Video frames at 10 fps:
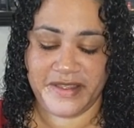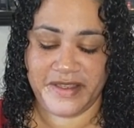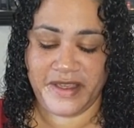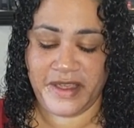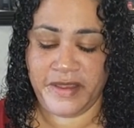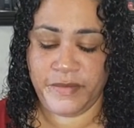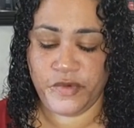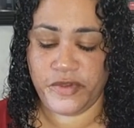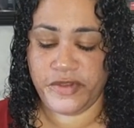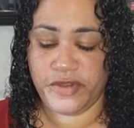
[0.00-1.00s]
I'm
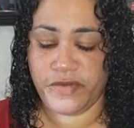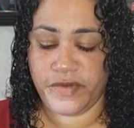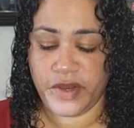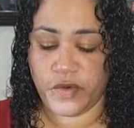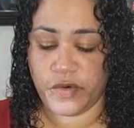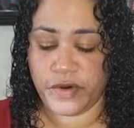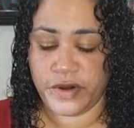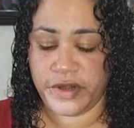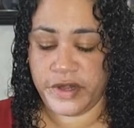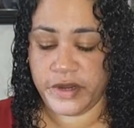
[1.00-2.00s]
going to
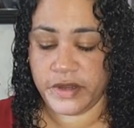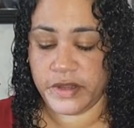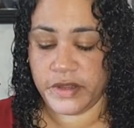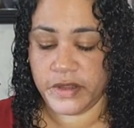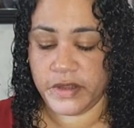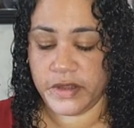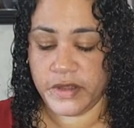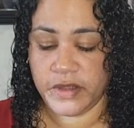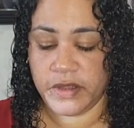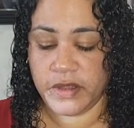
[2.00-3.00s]
record
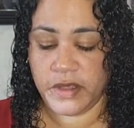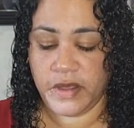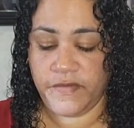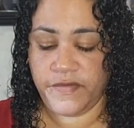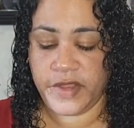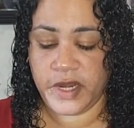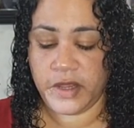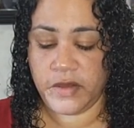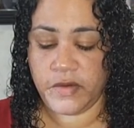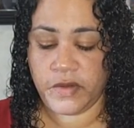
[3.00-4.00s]
a
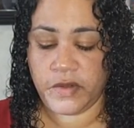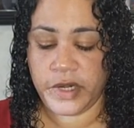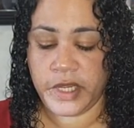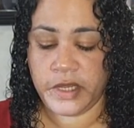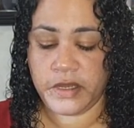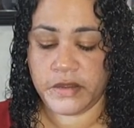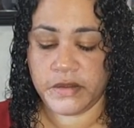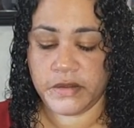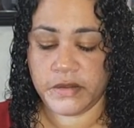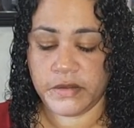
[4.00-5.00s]
video on it.
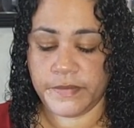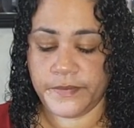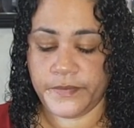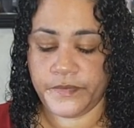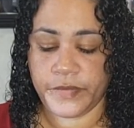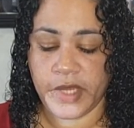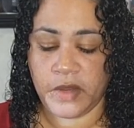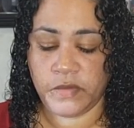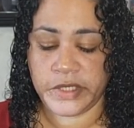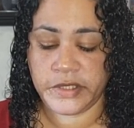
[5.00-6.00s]
I
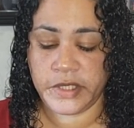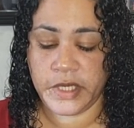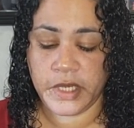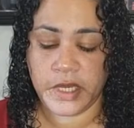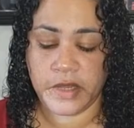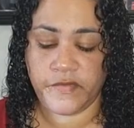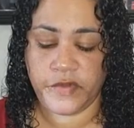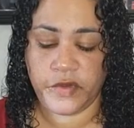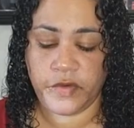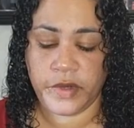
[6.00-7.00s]
was thinking of
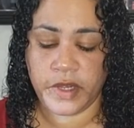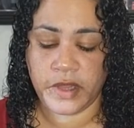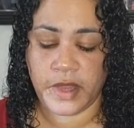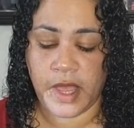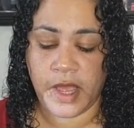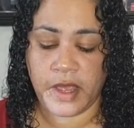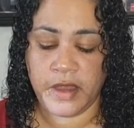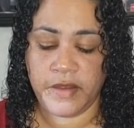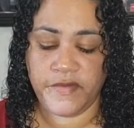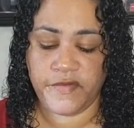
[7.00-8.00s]
doing a
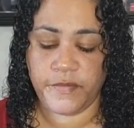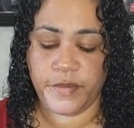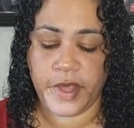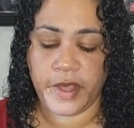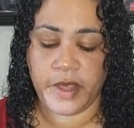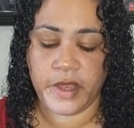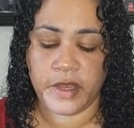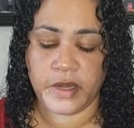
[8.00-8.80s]
live, but